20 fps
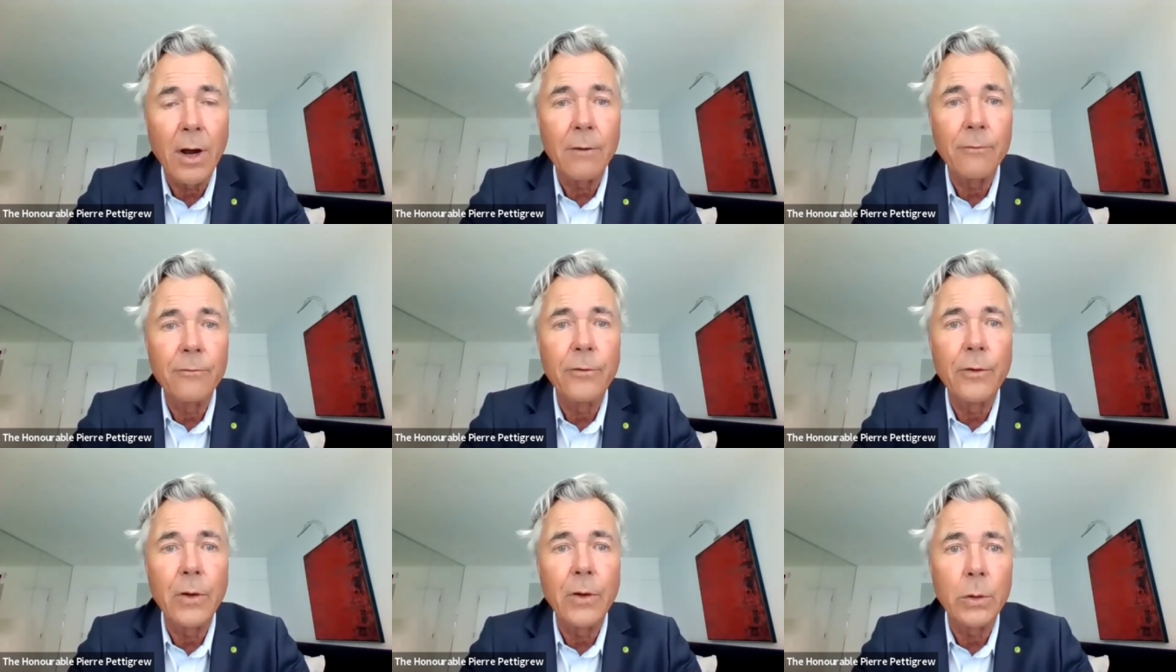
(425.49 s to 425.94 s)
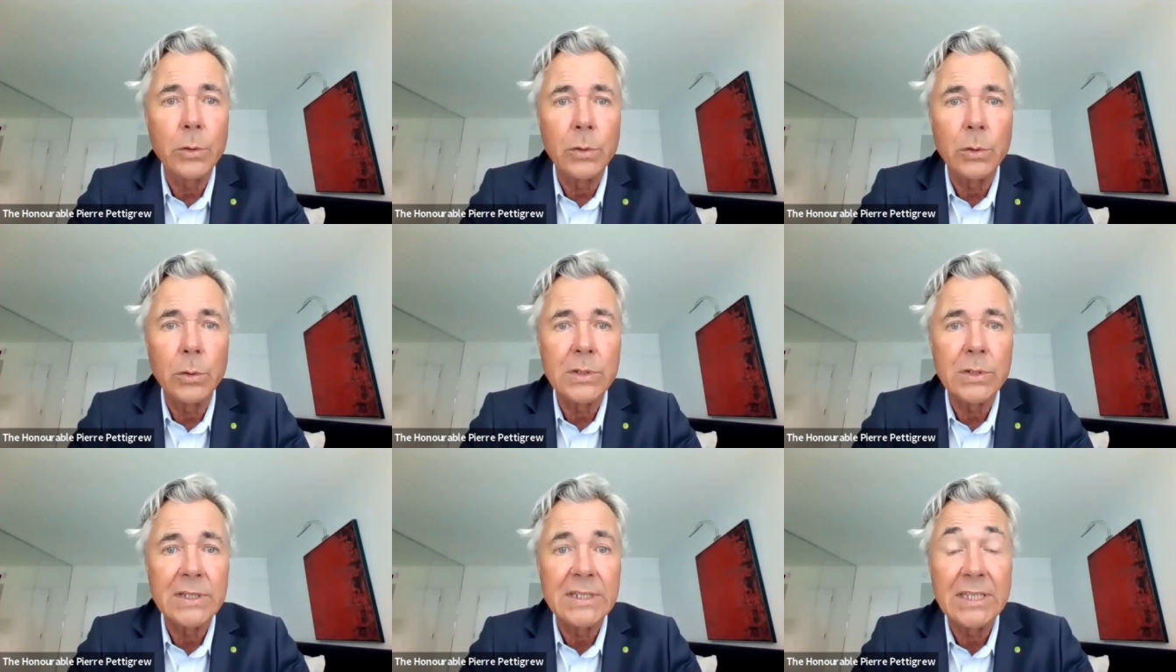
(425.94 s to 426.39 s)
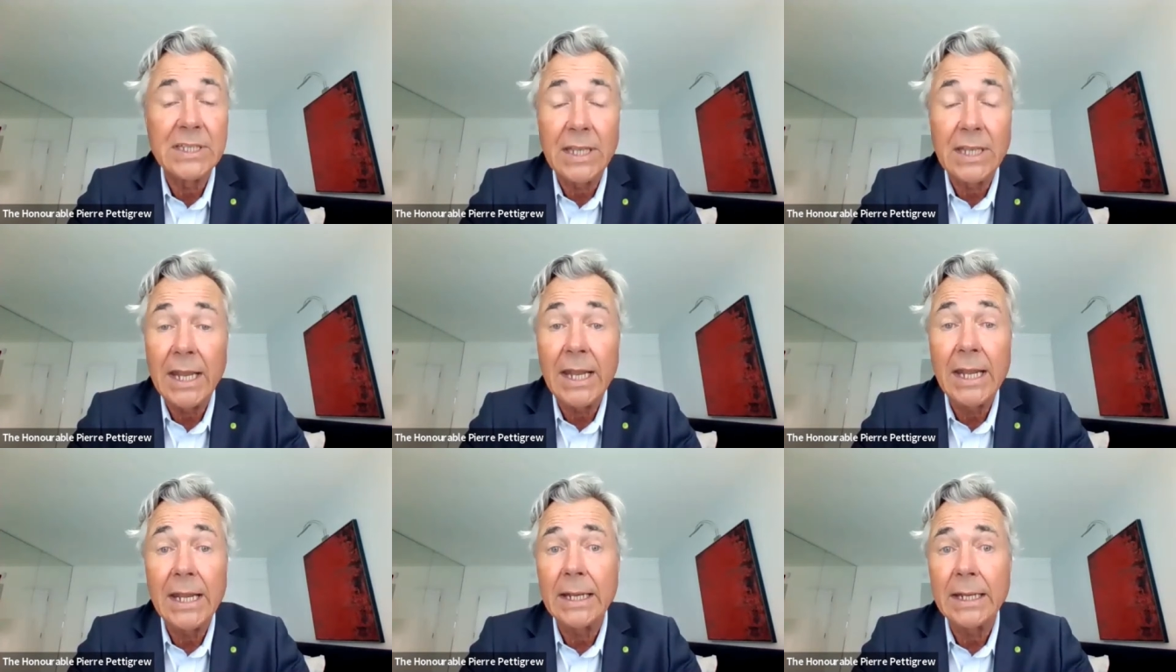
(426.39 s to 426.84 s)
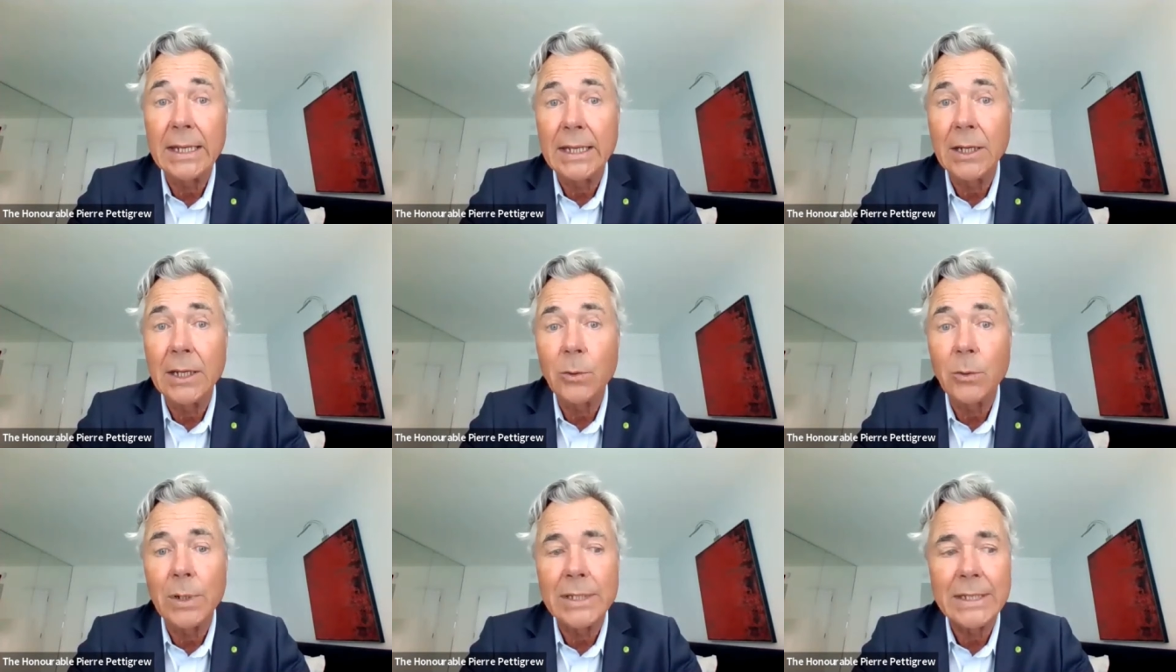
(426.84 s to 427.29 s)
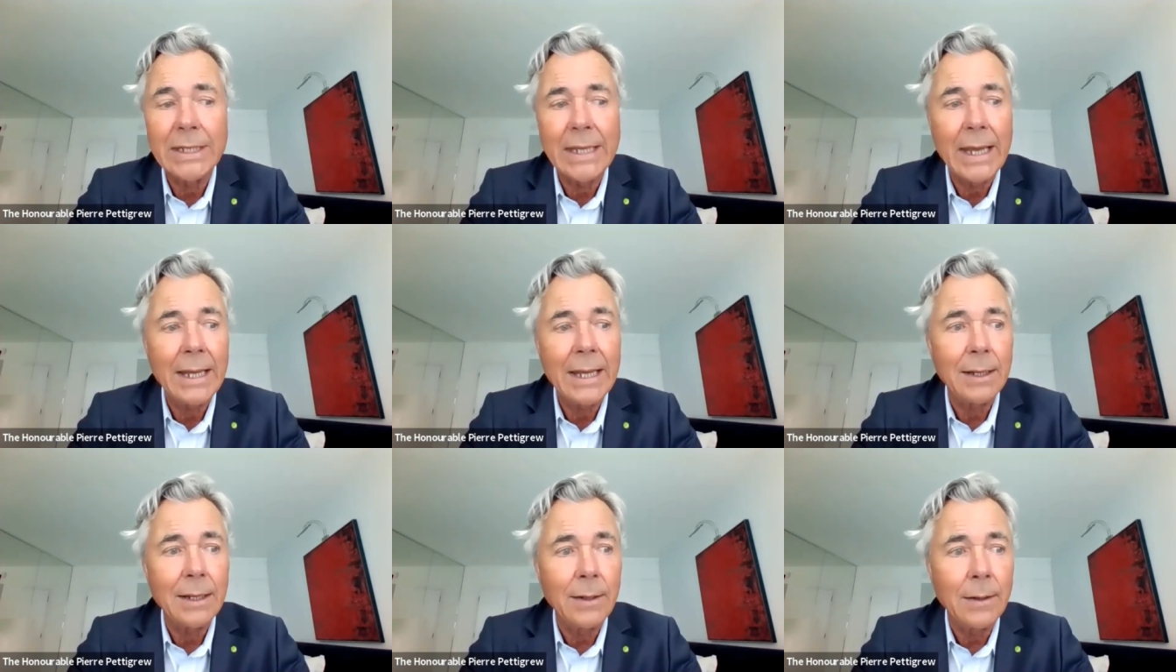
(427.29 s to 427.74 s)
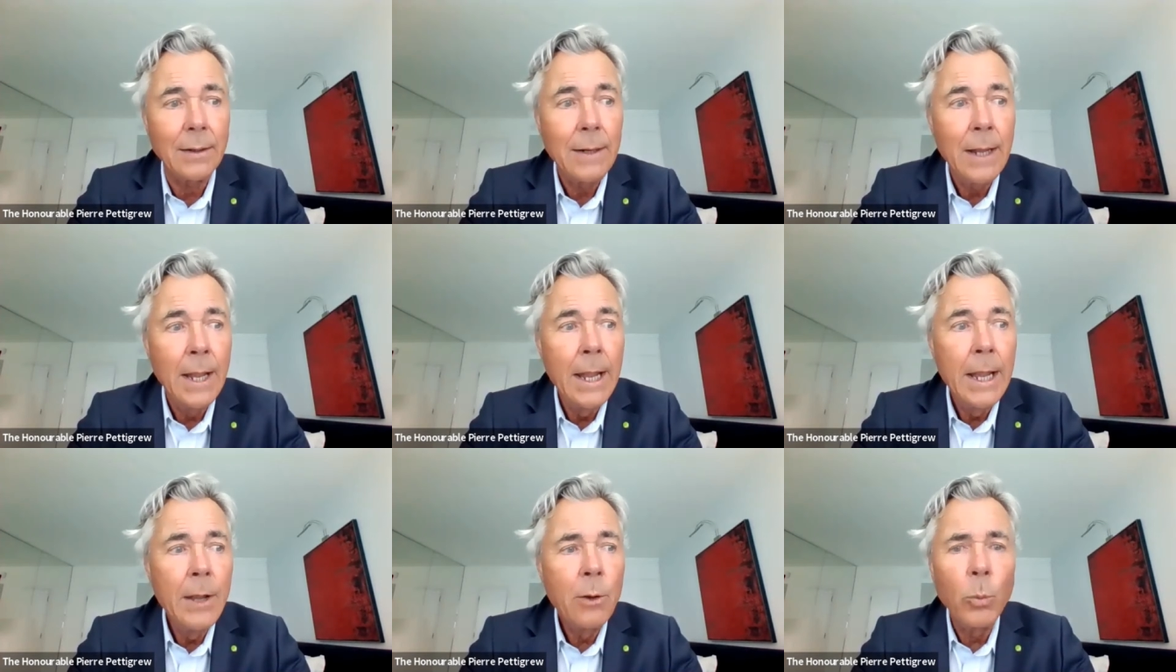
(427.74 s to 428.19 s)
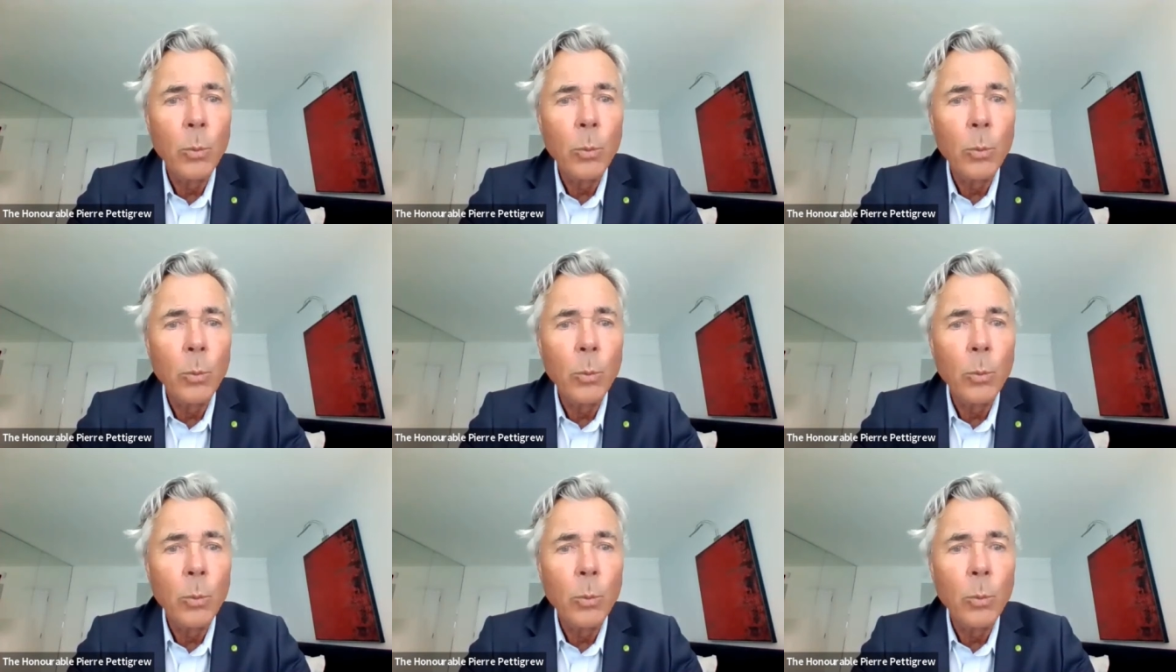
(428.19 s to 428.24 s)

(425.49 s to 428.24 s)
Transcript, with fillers: of her stay here in Canada.